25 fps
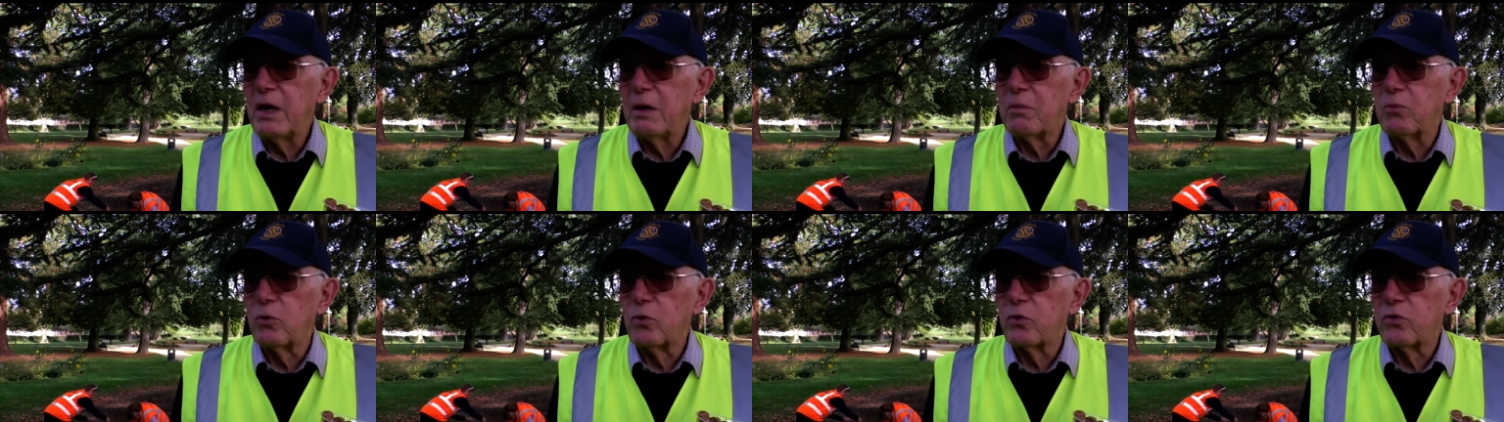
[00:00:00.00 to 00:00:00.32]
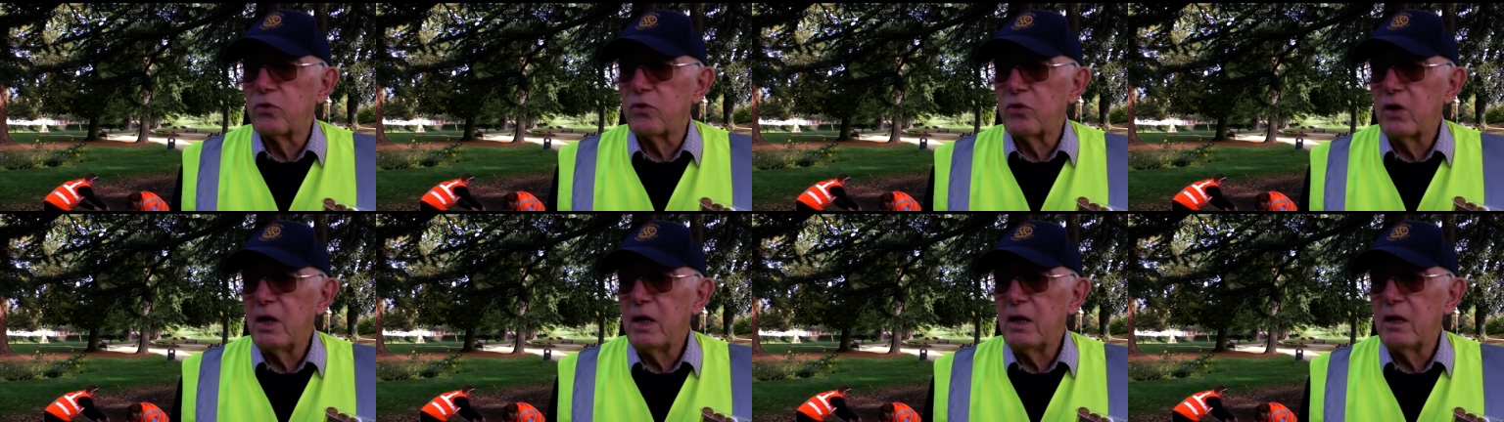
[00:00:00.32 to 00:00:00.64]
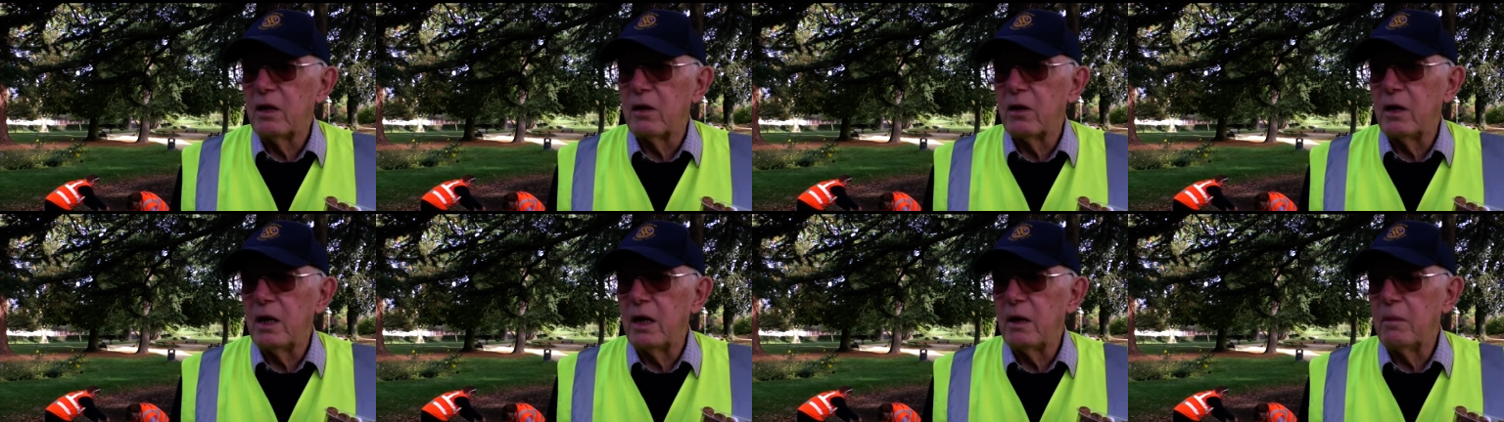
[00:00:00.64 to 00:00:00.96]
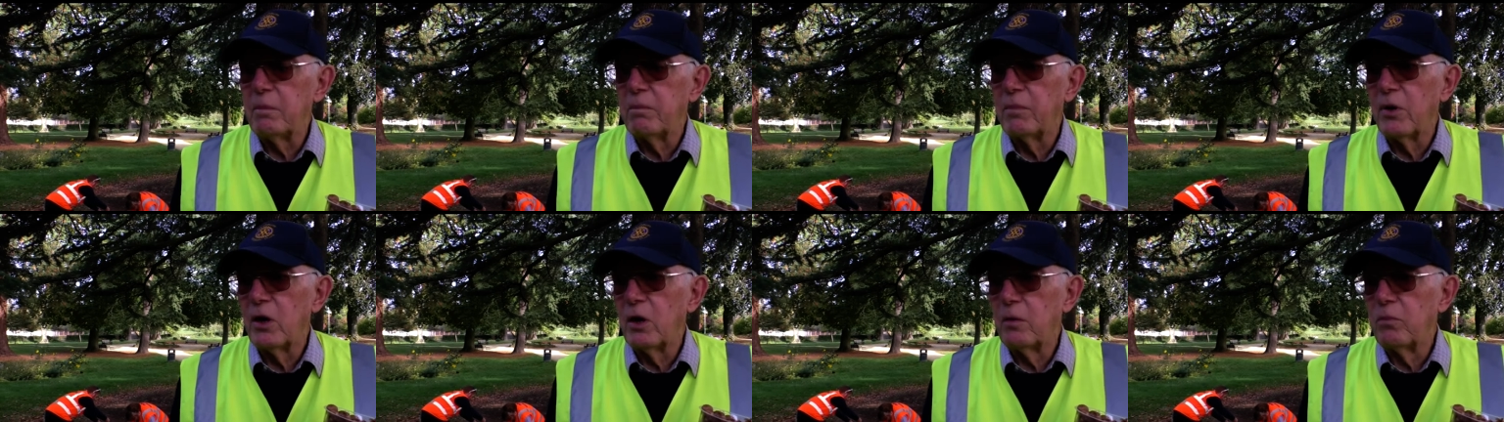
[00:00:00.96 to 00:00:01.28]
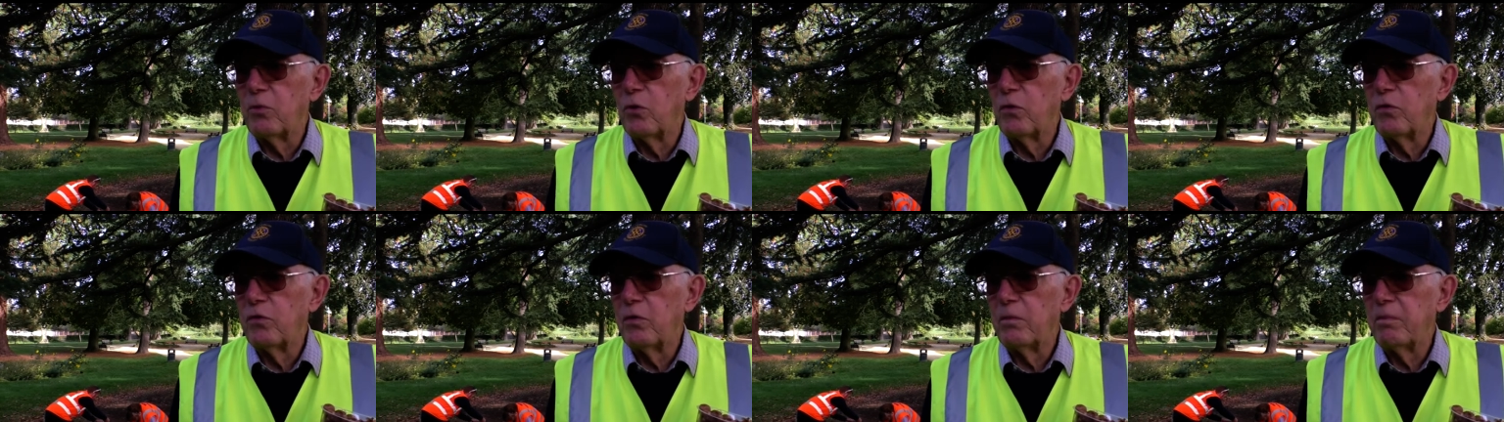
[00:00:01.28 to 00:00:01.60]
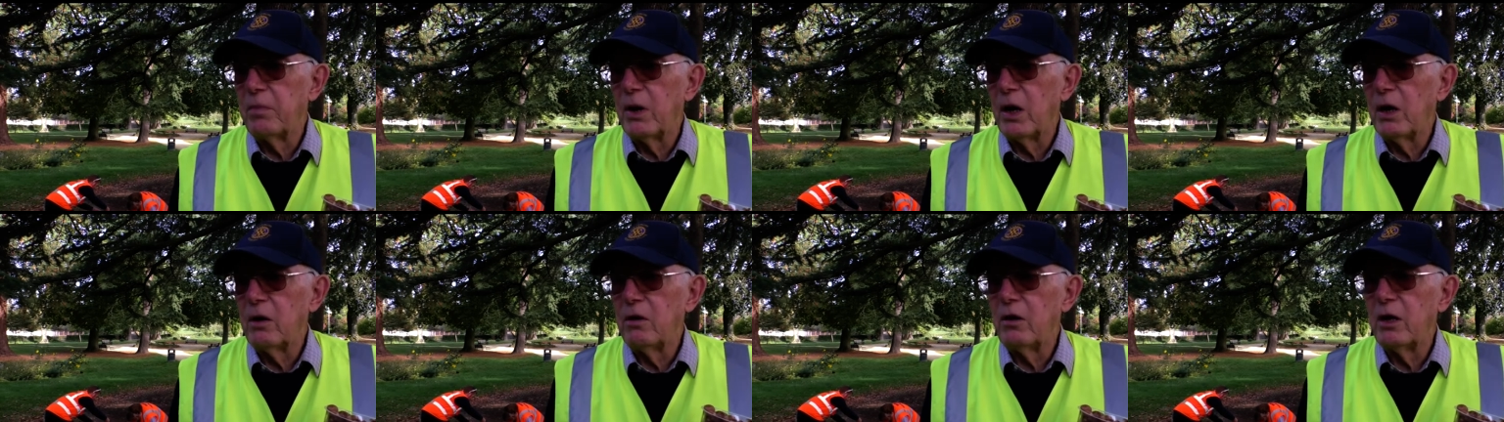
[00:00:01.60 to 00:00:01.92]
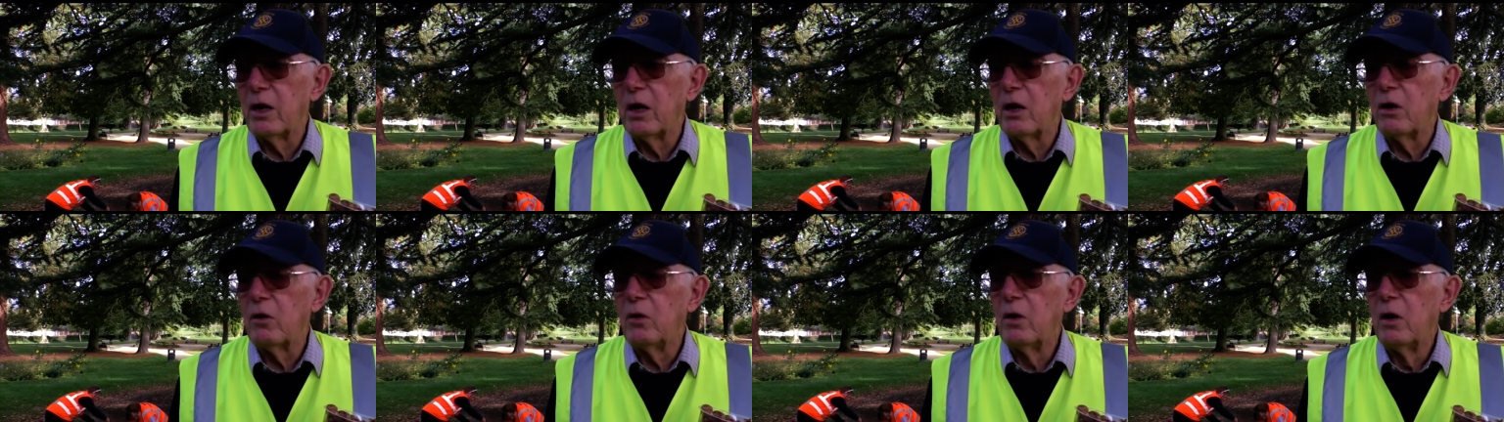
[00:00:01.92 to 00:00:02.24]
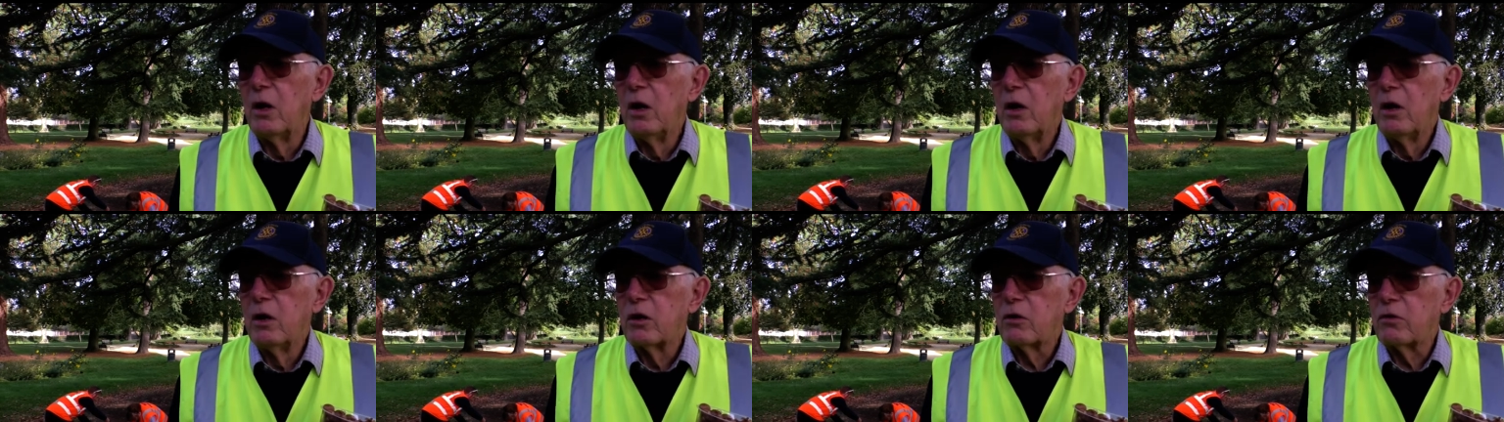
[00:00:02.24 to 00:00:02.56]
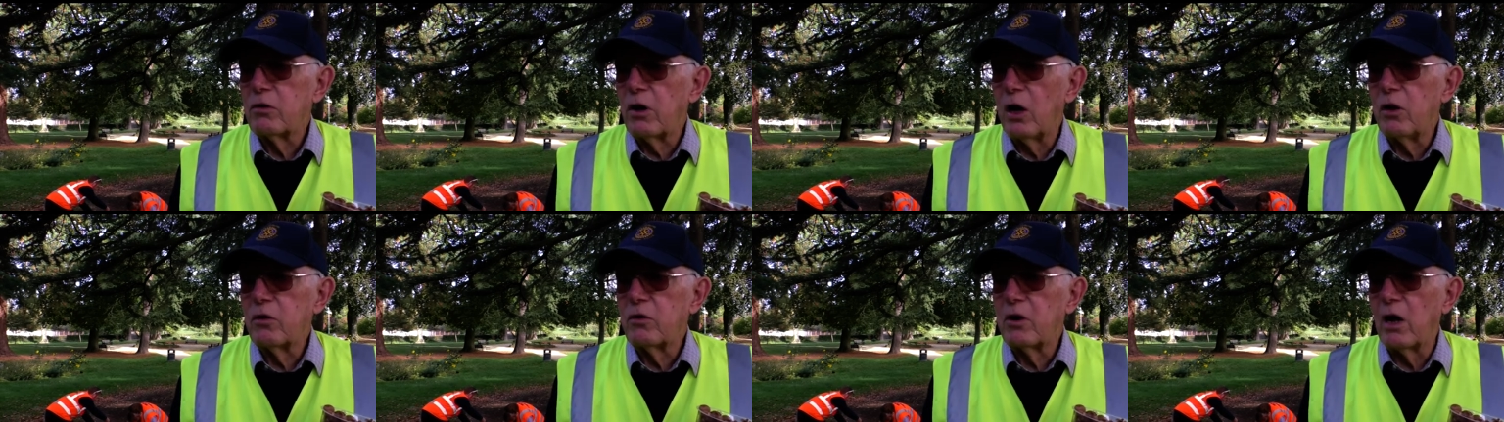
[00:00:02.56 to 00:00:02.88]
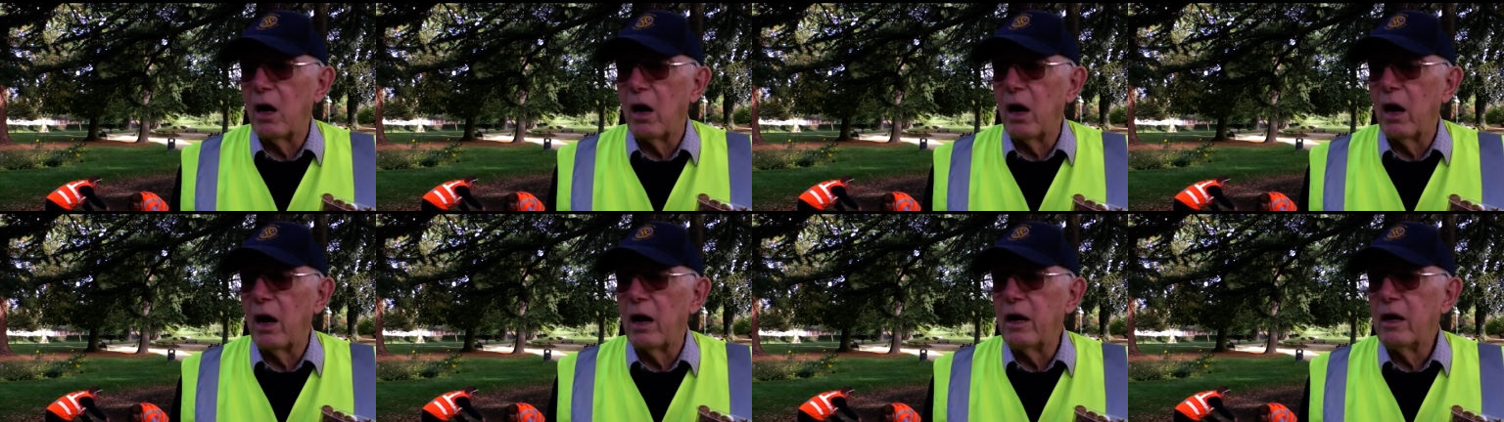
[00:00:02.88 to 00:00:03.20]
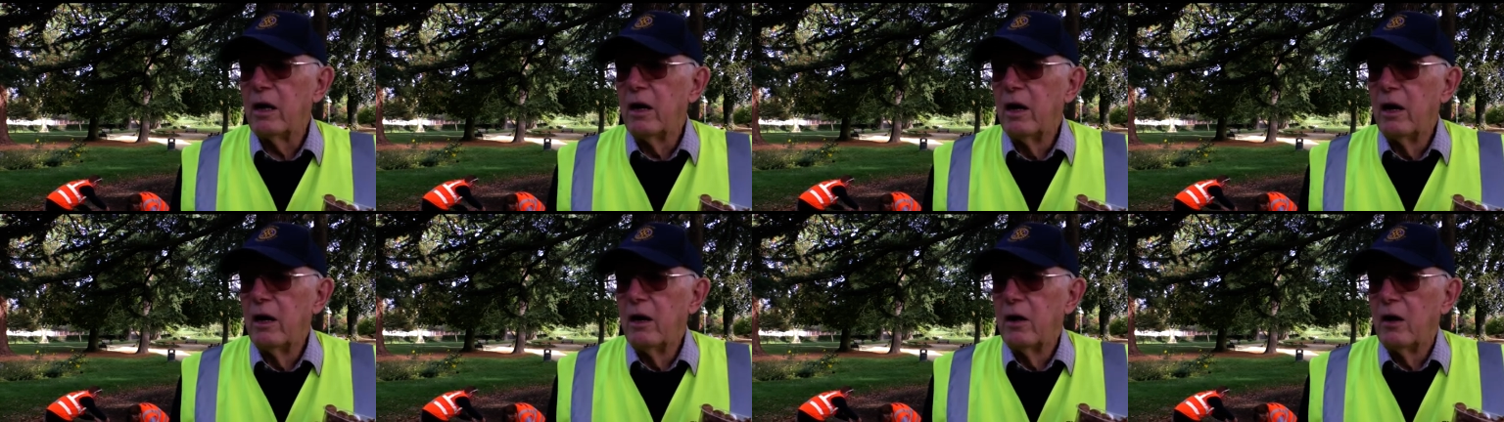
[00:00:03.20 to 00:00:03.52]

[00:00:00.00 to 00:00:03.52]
people see the Purple for Polio croci,